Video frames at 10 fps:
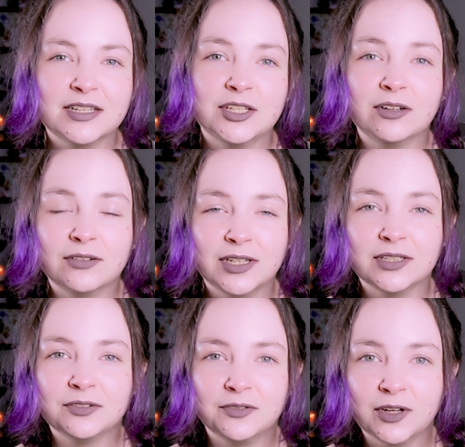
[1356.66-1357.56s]
you don't need
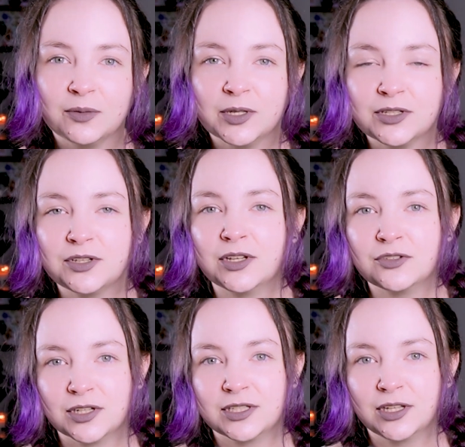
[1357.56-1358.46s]
to fear because you can
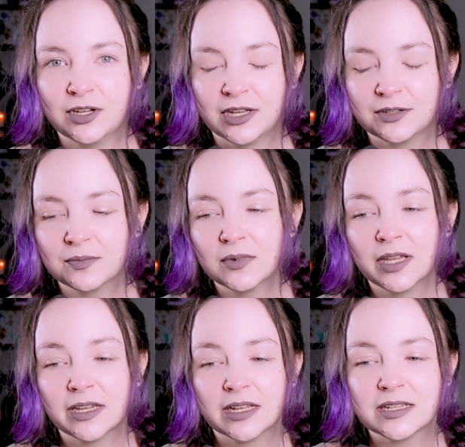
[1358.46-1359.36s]
trust in God.
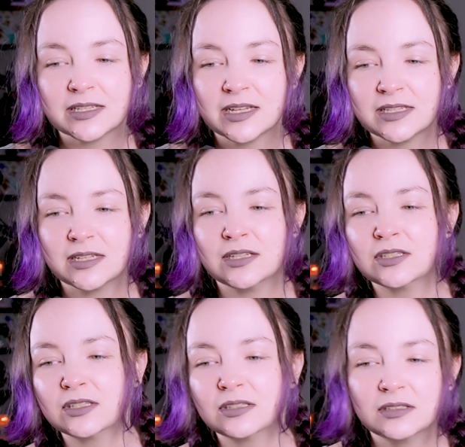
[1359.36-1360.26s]
Again, this
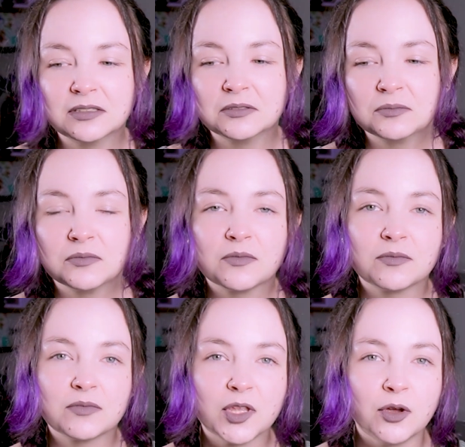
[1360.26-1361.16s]
isn't
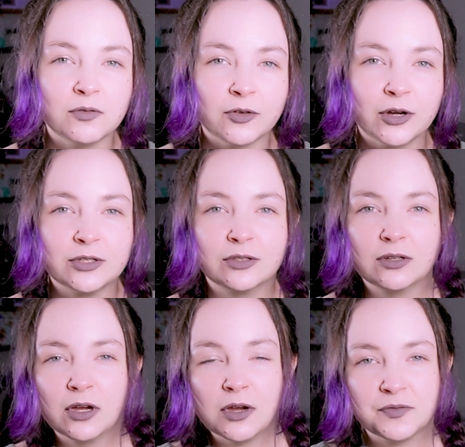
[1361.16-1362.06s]
overt,
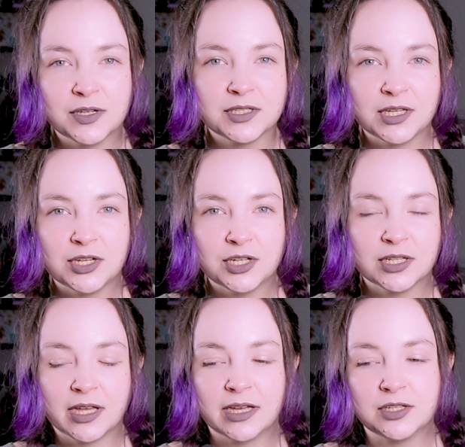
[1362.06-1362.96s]
obvious
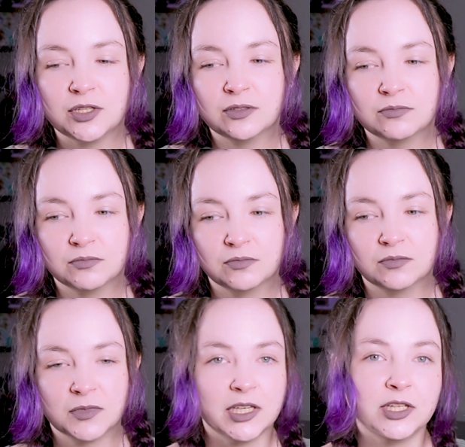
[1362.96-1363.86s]
teaching that
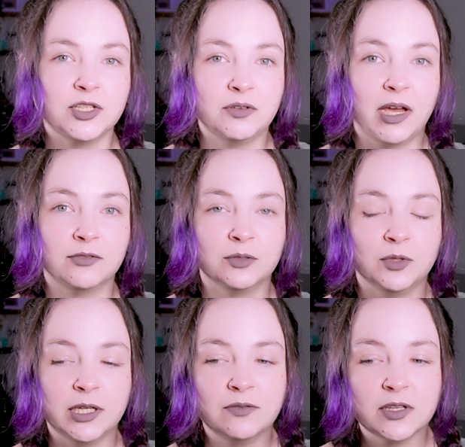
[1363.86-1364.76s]
kids, you have to
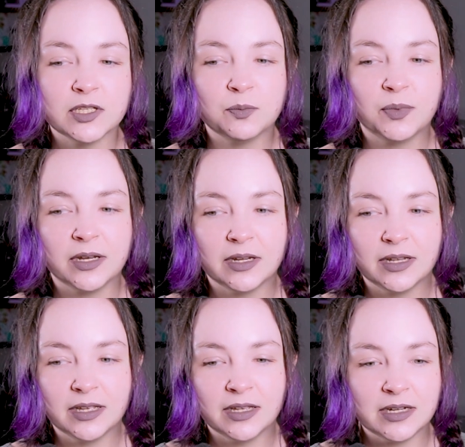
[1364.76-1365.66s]
believe this, but
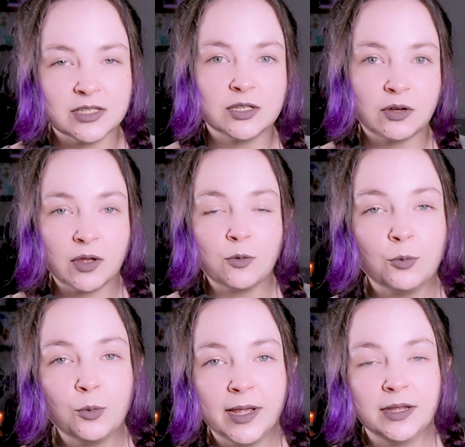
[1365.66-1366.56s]
it is going
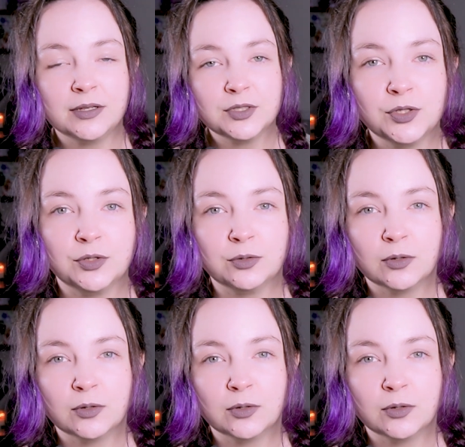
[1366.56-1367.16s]
way too